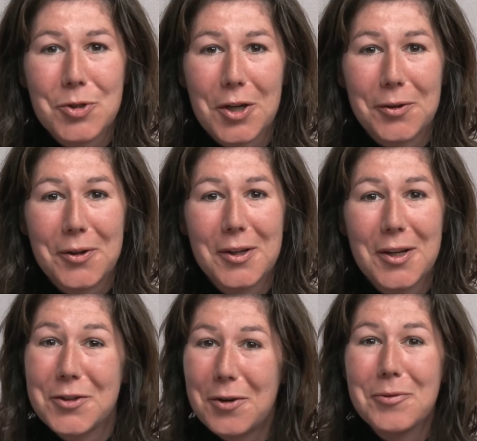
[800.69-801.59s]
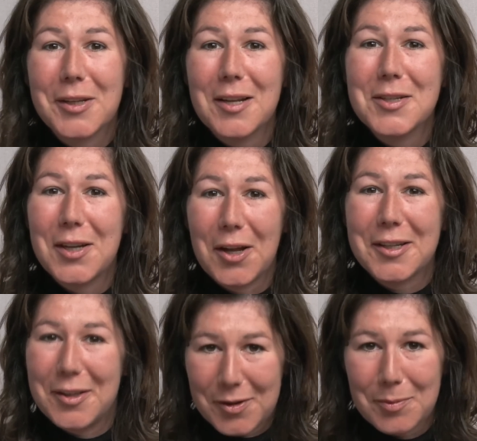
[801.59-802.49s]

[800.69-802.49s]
channel. And don't forget to like and